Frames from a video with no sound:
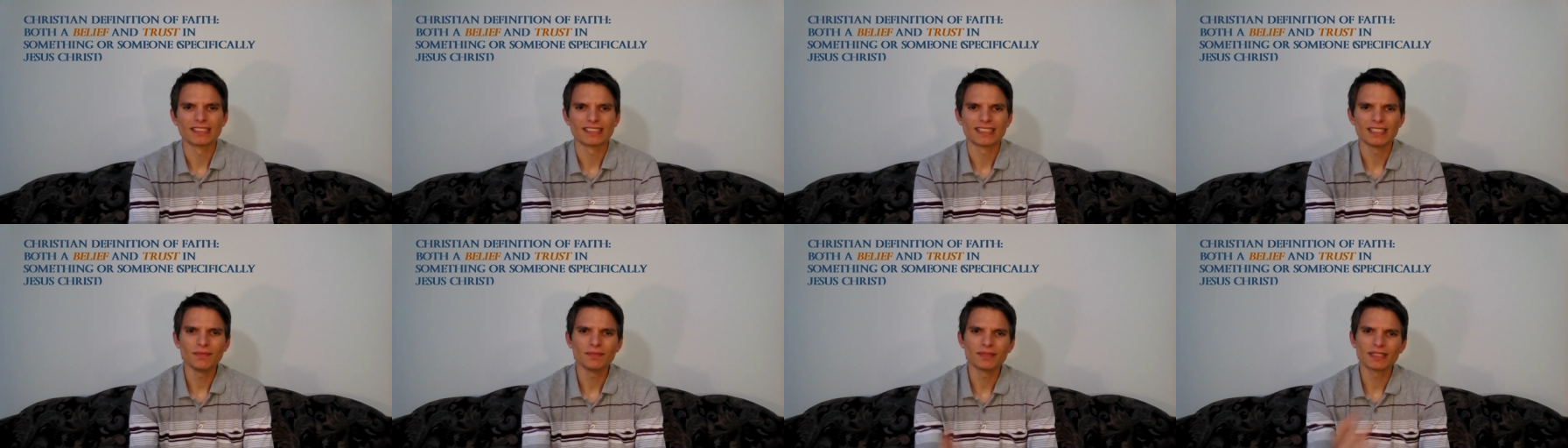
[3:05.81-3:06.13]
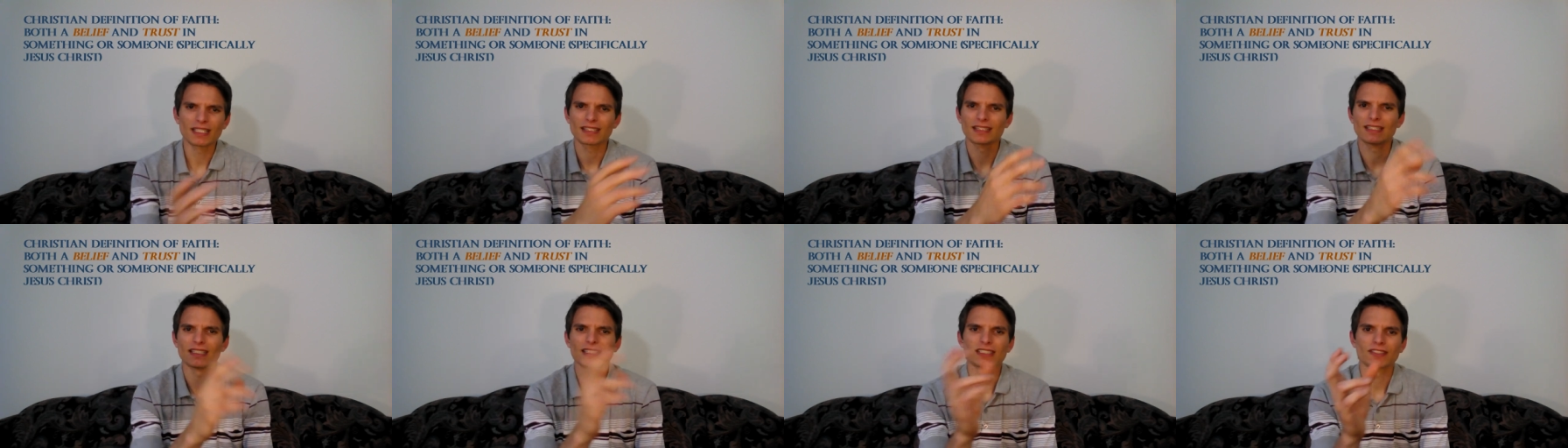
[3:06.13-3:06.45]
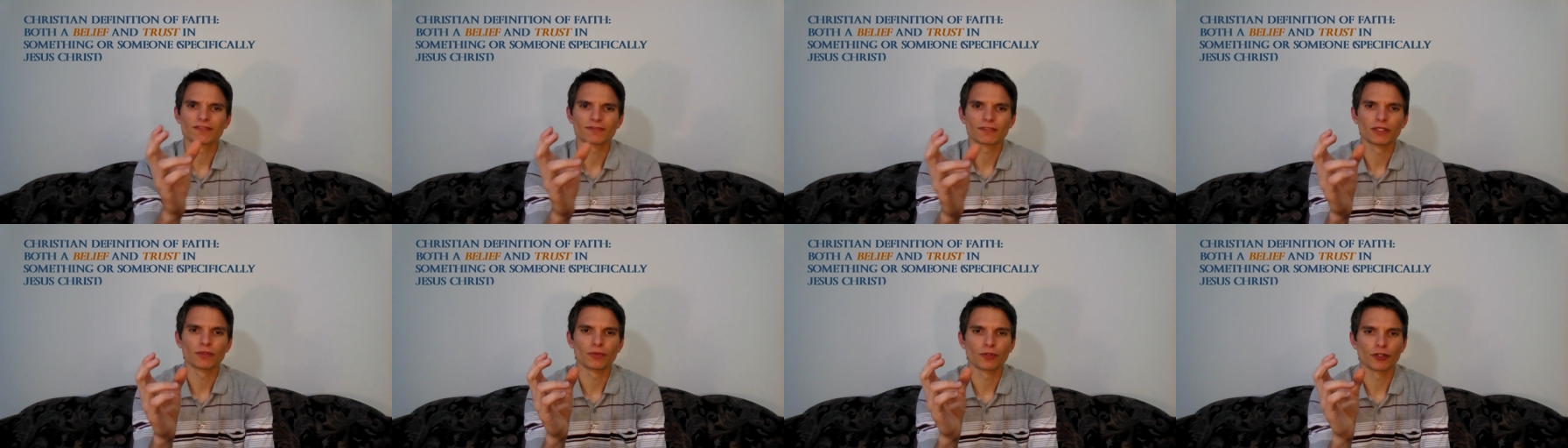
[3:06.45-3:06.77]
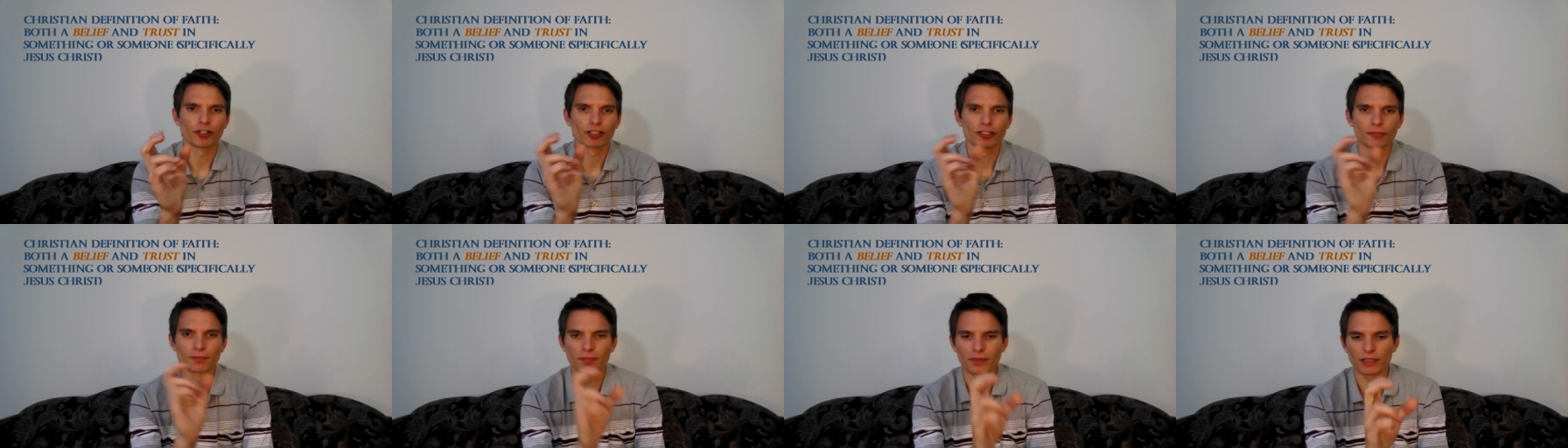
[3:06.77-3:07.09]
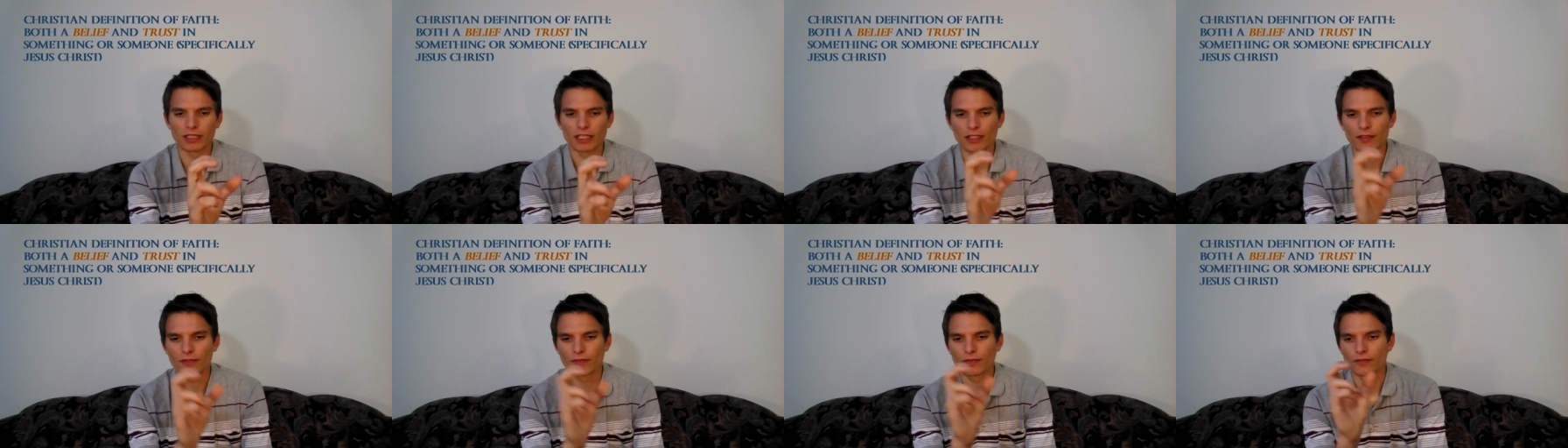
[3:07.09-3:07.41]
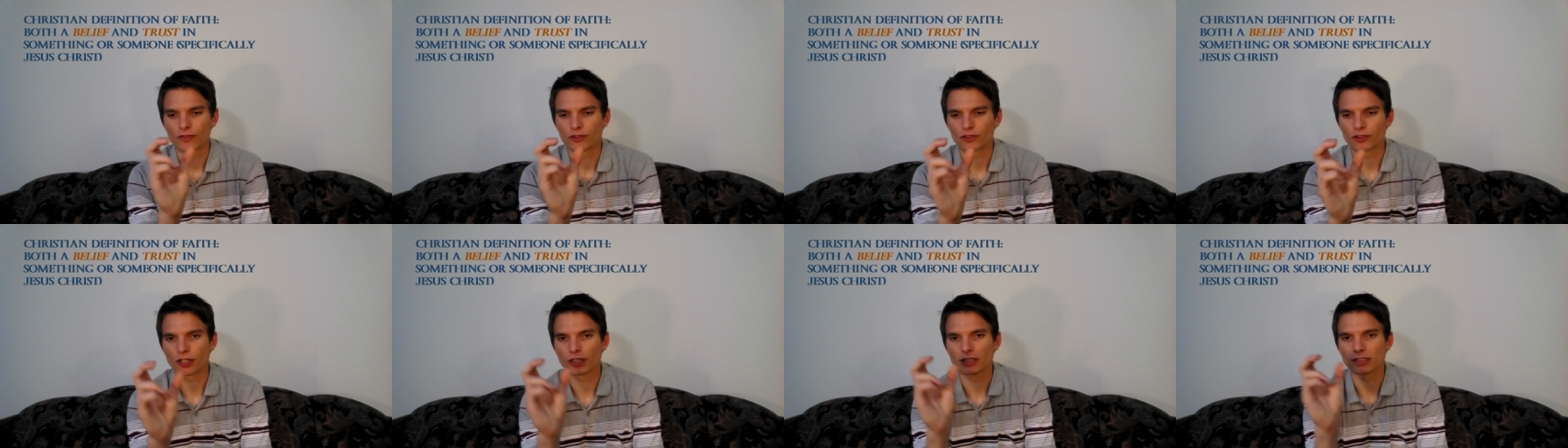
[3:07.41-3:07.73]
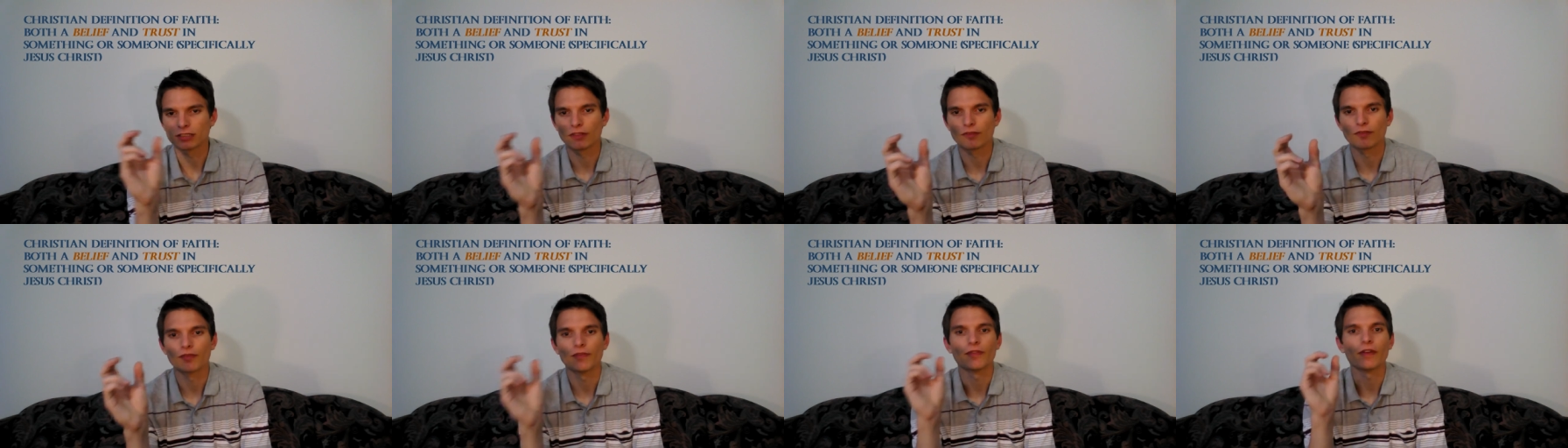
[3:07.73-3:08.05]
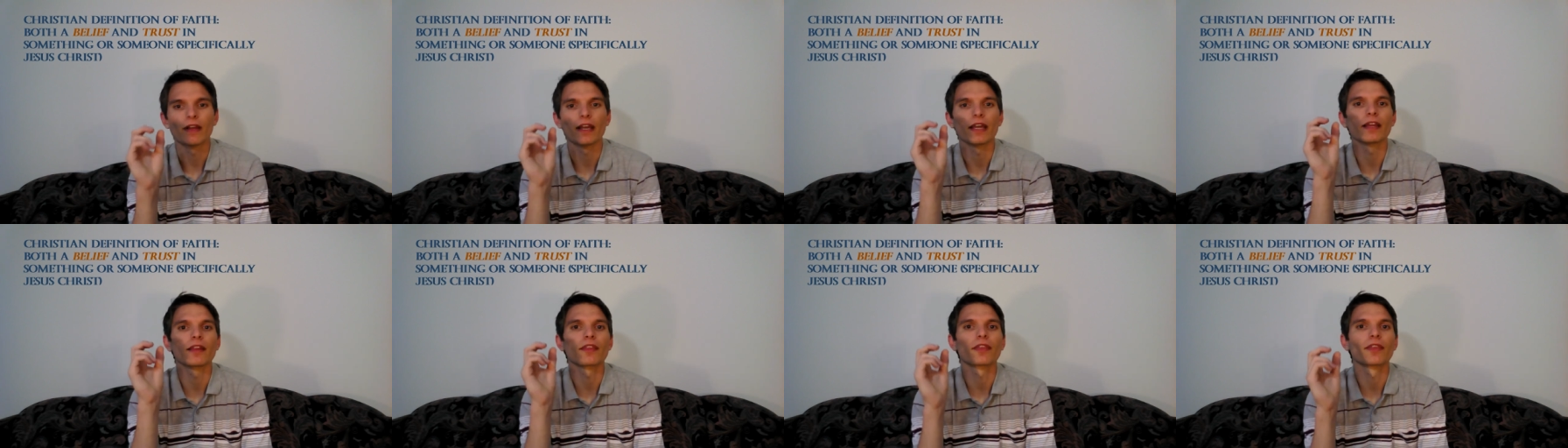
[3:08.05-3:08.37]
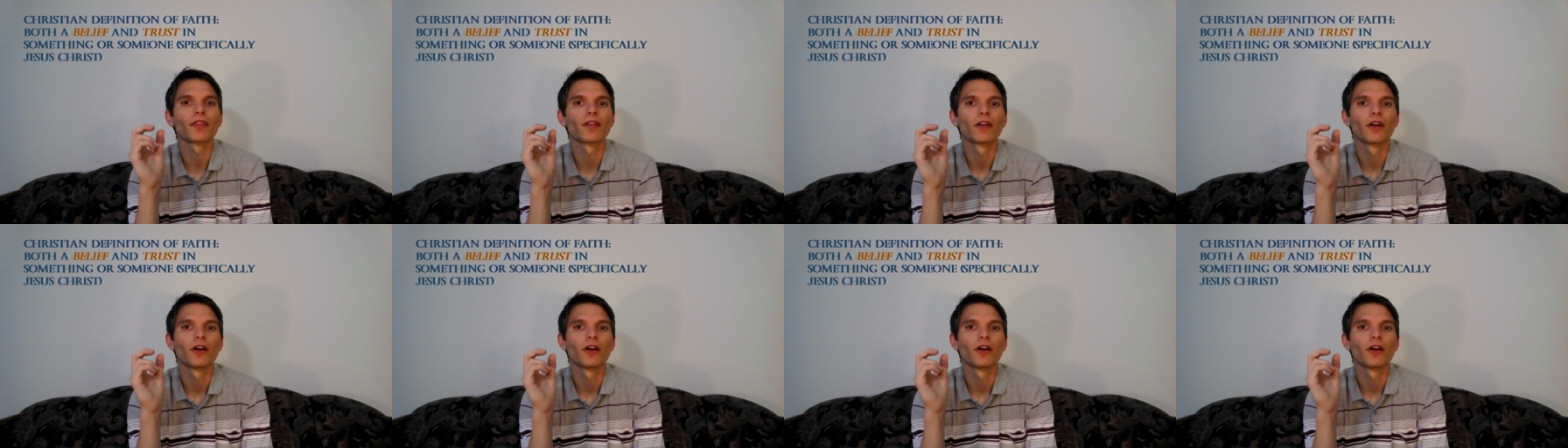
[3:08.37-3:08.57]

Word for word: seems like these three words, belief, trust, and faith,